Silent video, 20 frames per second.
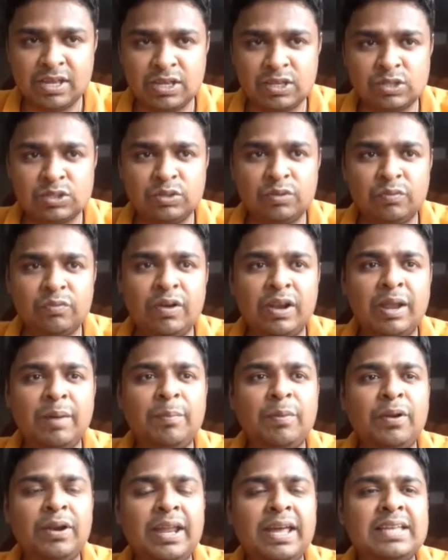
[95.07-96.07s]
So 1
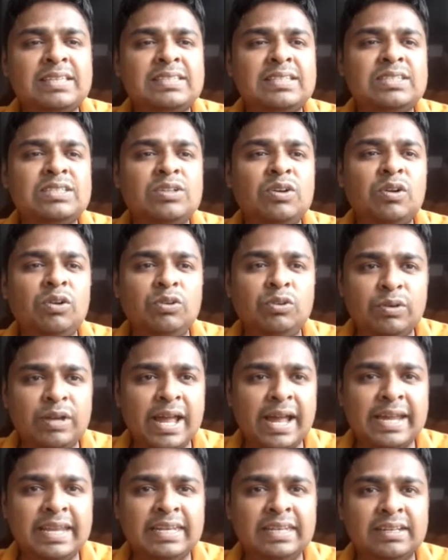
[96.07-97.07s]
upon x is equal to
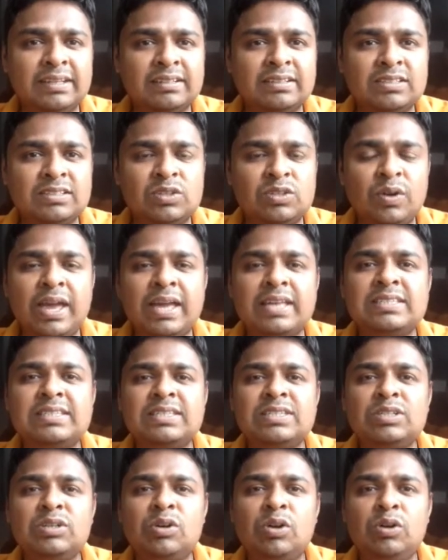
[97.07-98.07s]
9. So x
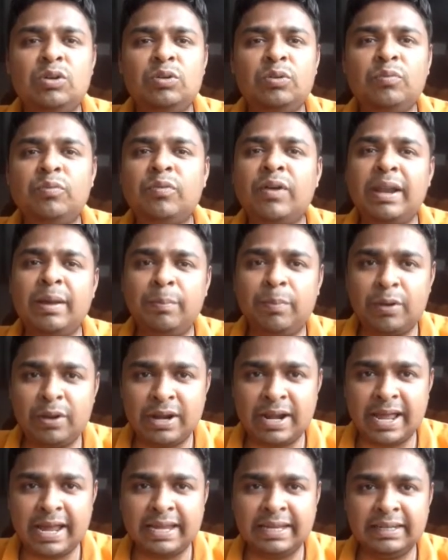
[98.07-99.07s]
is equal to 1
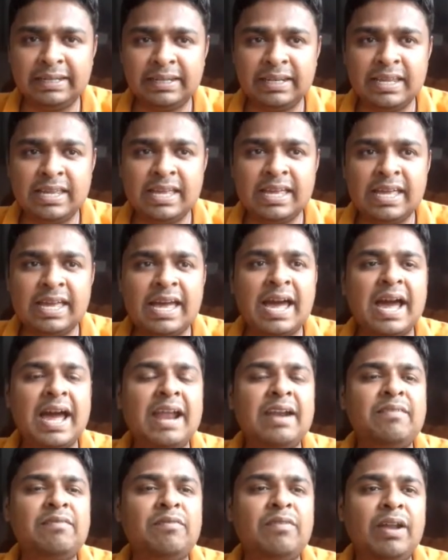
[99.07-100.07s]
upon 9
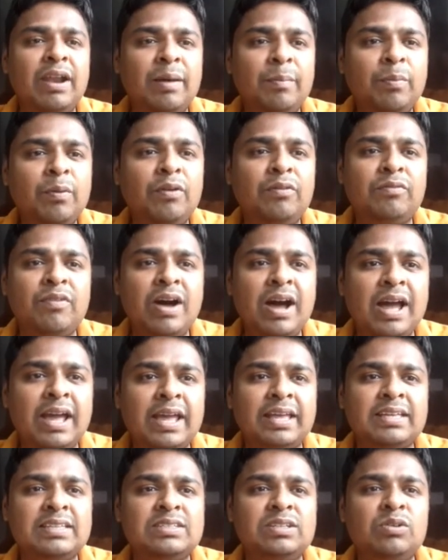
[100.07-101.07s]
and 1 upon
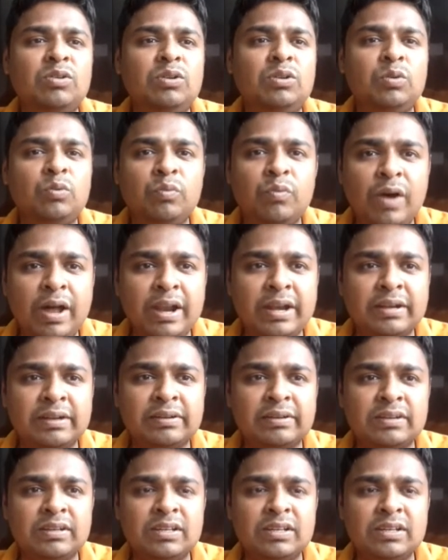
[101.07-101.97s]
y is equal to 1.